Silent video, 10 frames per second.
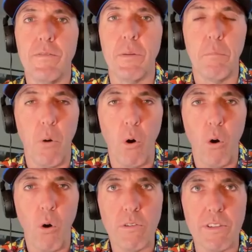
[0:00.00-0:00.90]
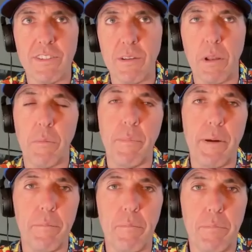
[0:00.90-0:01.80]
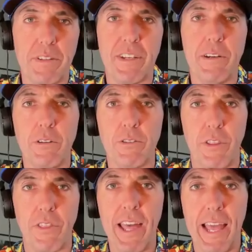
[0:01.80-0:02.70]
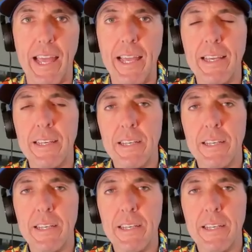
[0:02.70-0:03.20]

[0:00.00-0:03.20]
the more dissimilar materials are there,